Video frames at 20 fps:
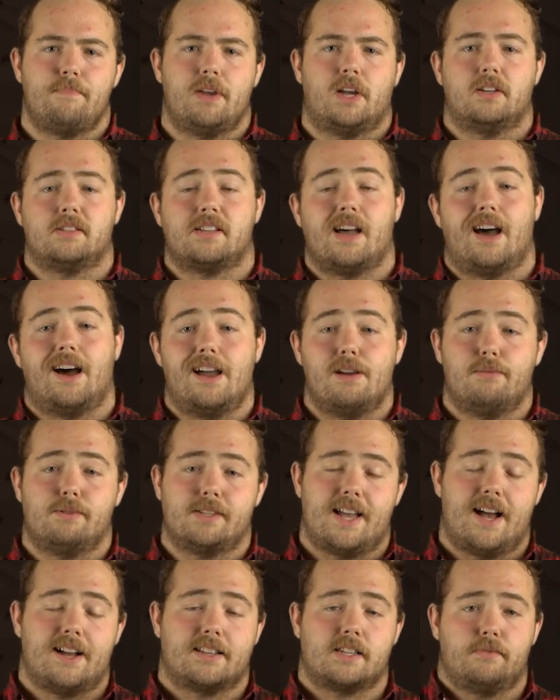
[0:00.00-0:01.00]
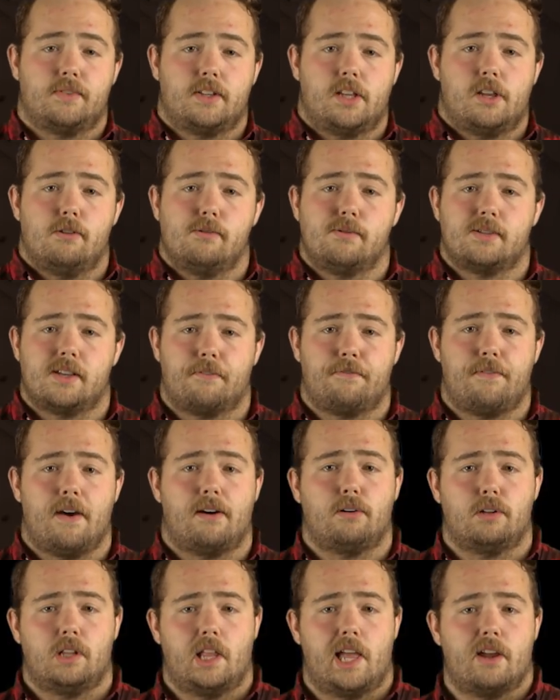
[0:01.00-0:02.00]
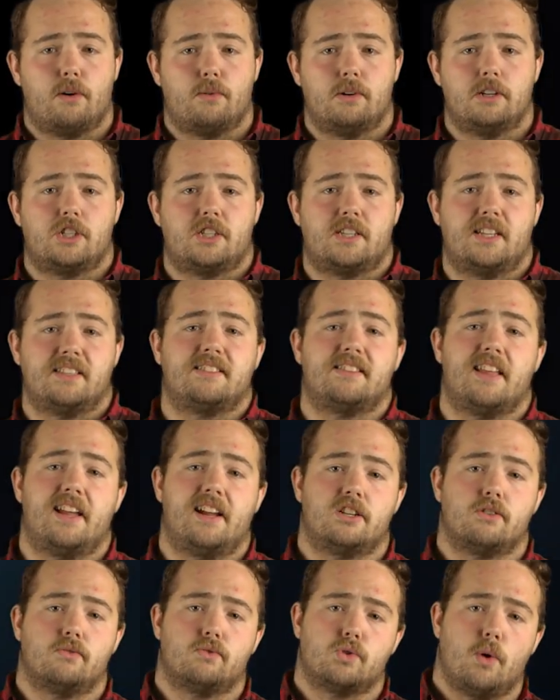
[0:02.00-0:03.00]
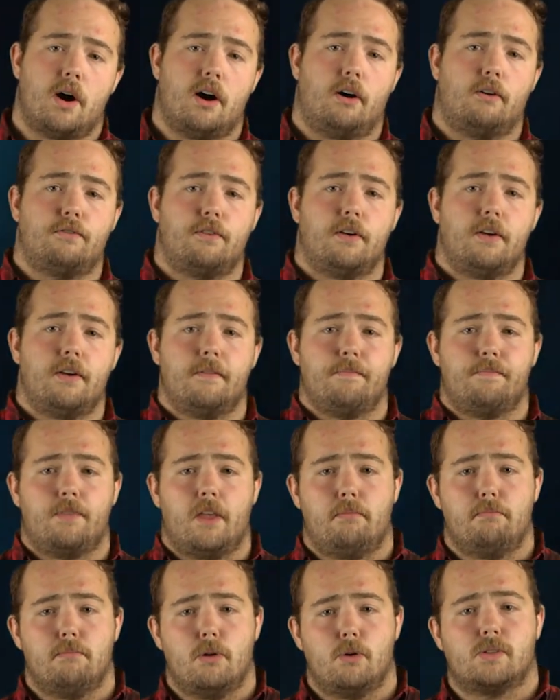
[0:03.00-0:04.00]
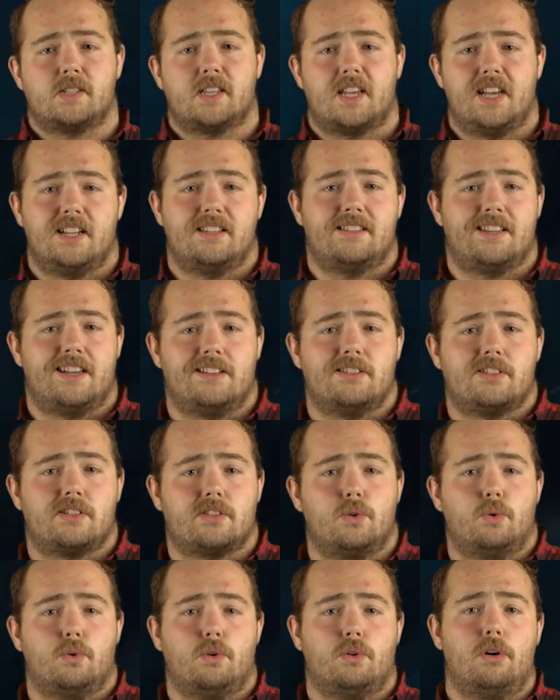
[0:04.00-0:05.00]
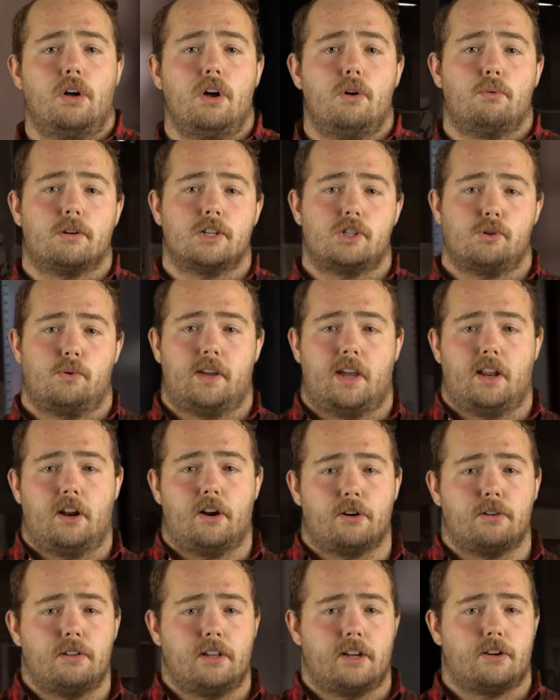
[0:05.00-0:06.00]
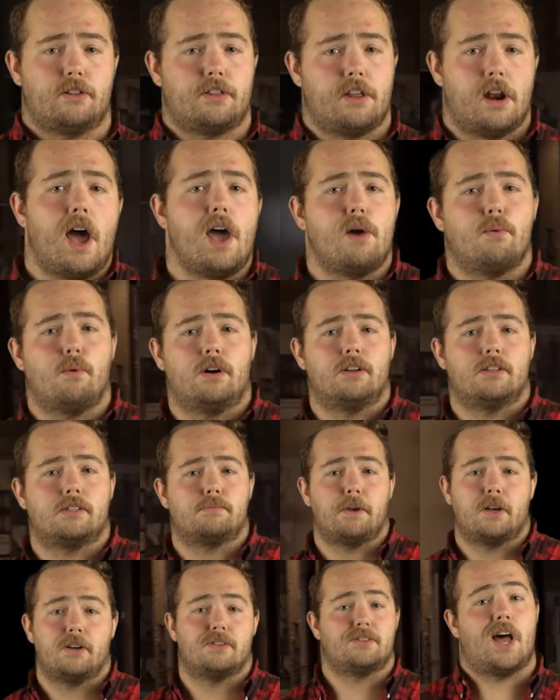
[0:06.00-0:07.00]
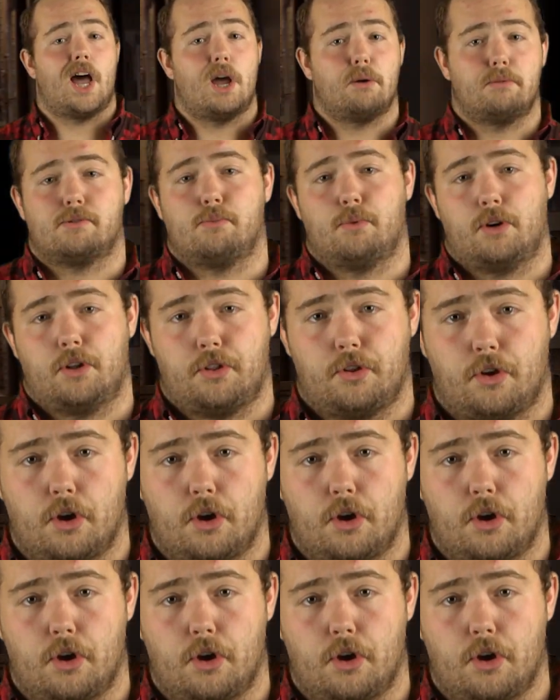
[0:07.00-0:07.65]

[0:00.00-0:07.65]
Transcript: because I was actively using foul language since the age of 12, and most kids in school were doing it earlier than I was because I was one of